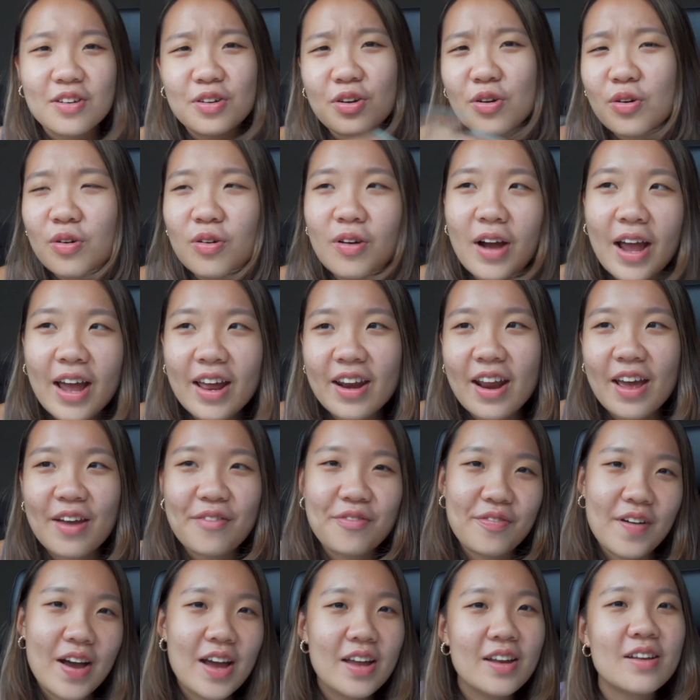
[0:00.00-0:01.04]
go and
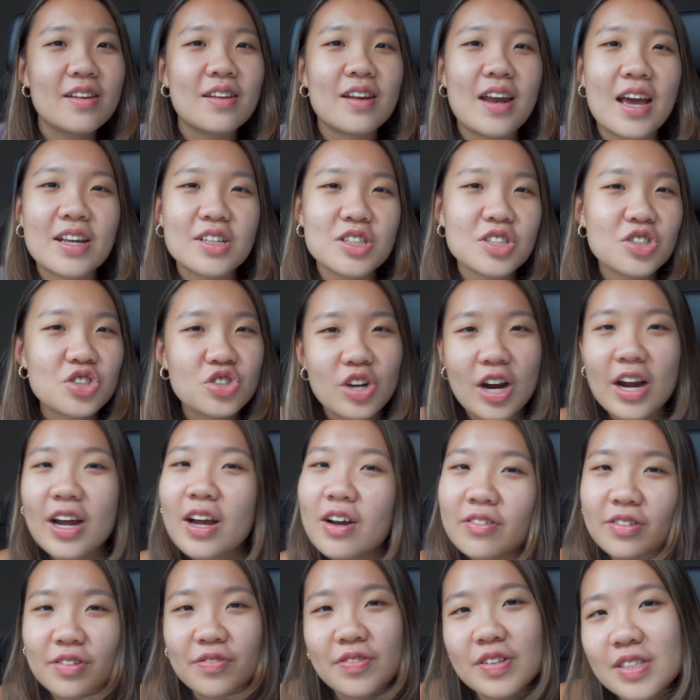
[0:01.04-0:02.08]
have fun, like just trying
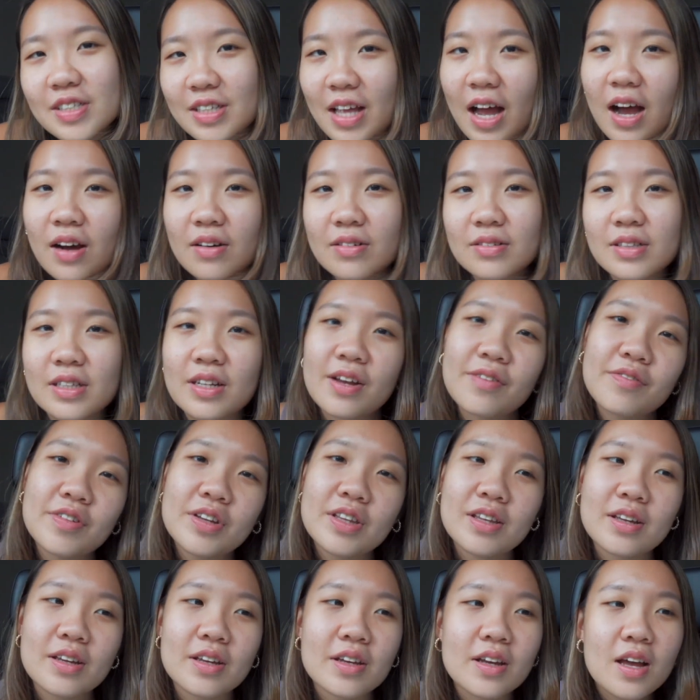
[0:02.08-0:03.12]
out different styles and
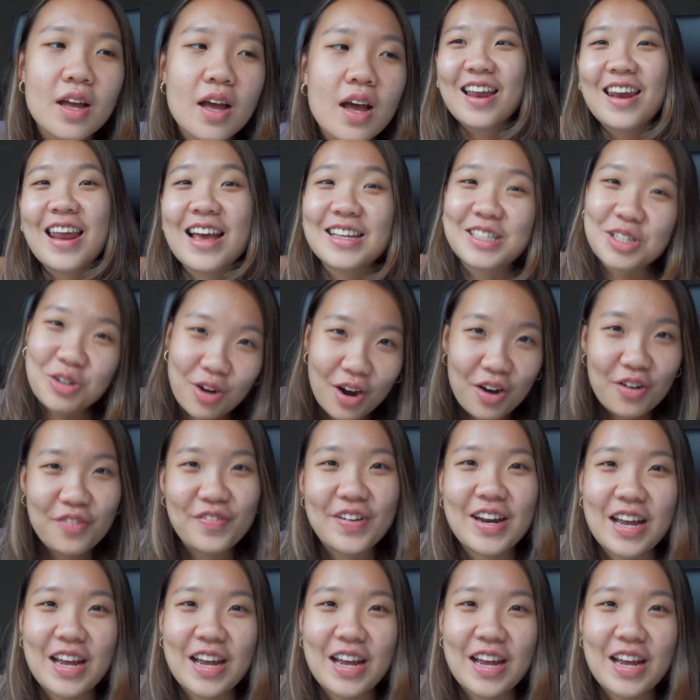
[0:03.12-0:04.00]
everything. Let's go out with an